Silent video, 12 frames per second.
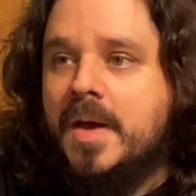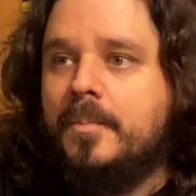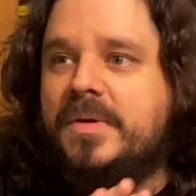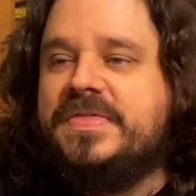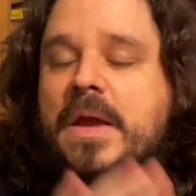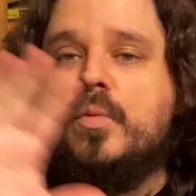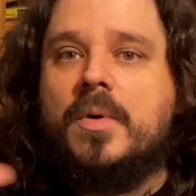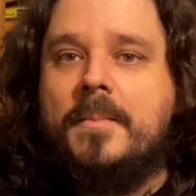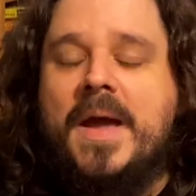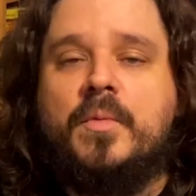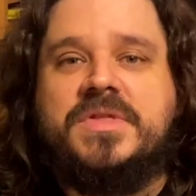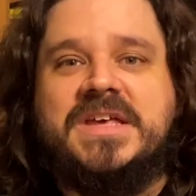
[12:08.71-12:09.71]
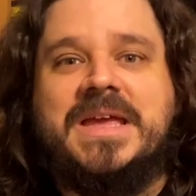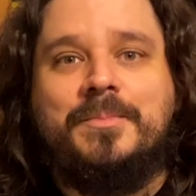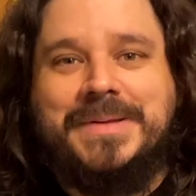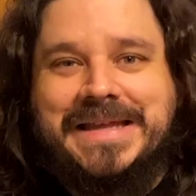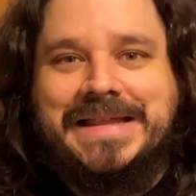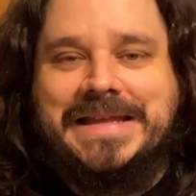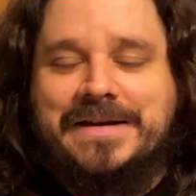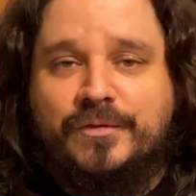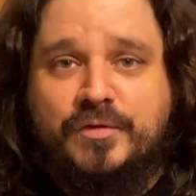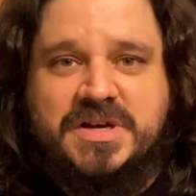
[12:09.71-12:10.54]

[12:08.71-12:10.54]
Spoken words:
but they were met with a completely different